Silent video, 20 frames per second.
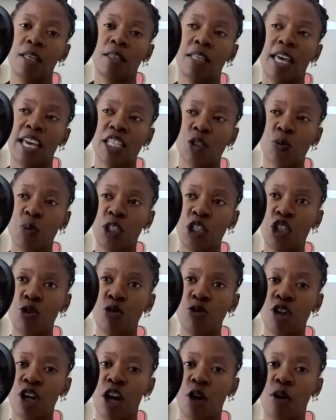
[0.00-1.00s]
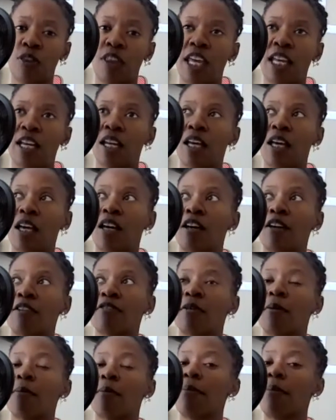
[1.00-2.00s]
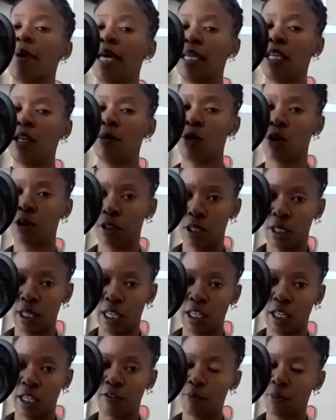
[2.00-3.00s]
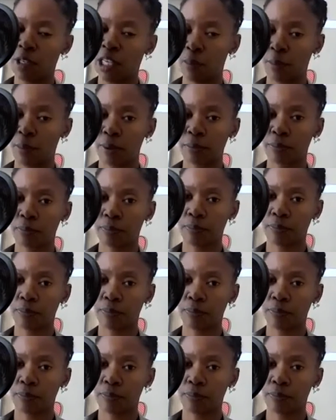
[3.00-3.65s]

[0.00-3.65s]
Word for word: That's when you know they love money more than they love people.